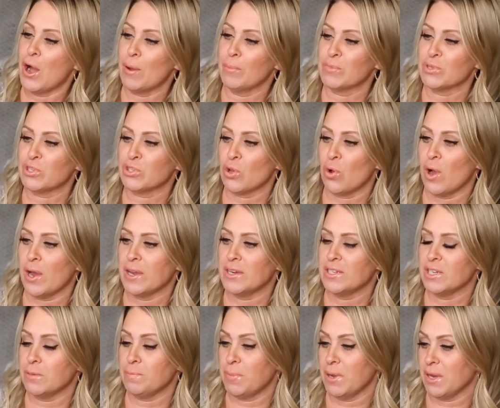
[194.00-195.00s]
So I
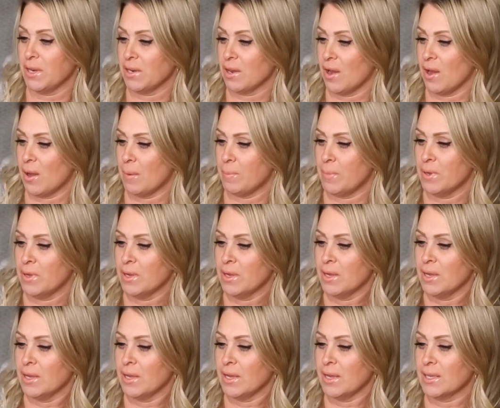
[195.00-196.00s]
did pick up,
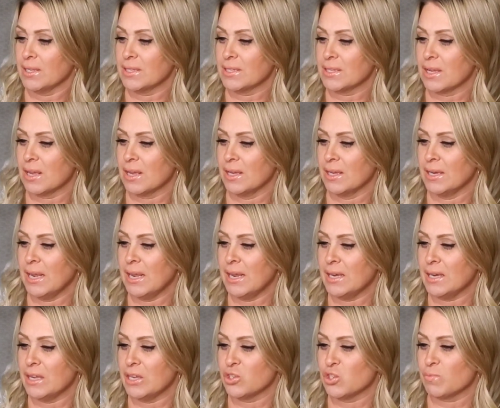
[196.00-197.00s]
it's an
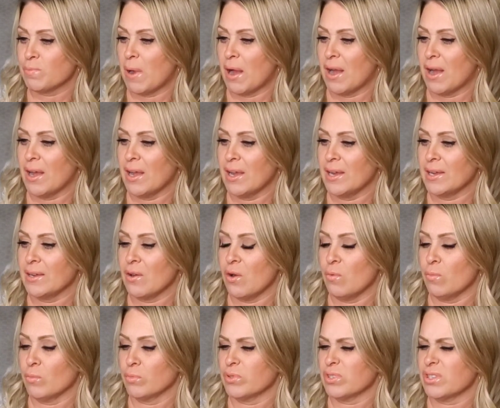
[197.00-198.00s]
8-inch by
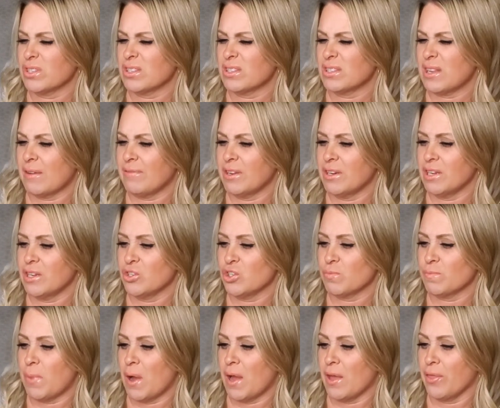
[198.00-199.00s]

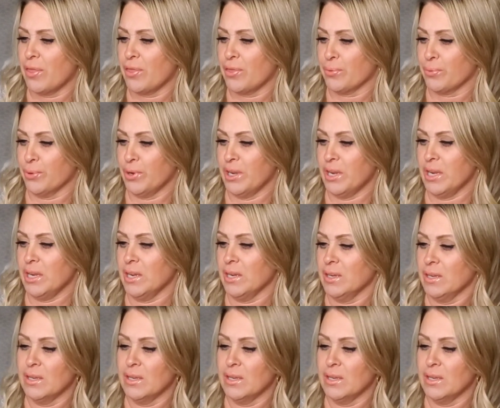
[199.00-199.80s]
7-inch by 3.